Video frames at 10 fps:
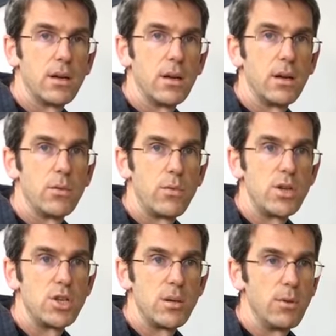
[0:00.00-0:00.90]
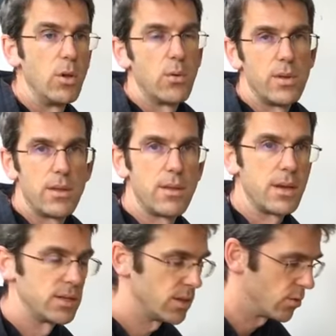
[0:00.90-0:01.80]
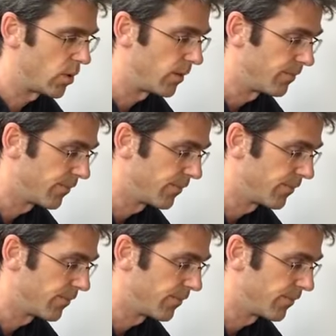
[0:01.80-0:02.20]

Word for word: uh, regime, along with other things as well.